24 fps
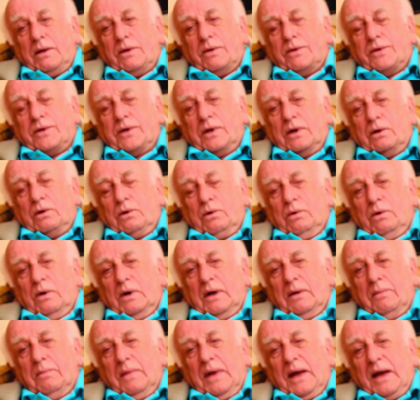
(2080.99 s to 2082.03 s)

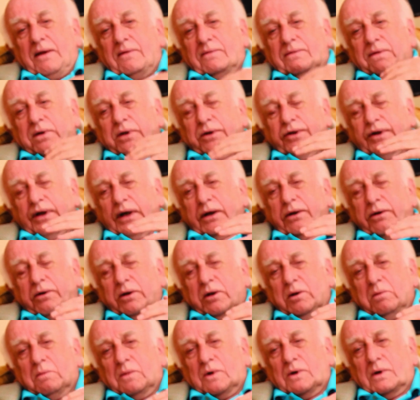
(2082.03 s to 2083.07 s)
So every
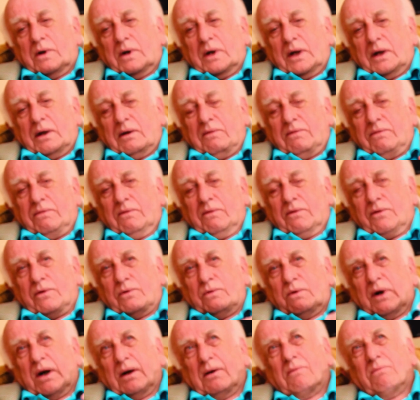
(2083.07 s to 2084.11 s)
Saturday morning
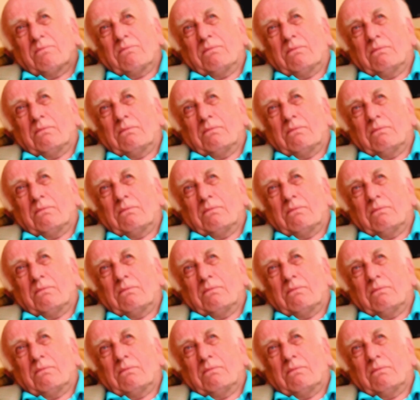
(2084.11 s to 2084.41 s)
throughout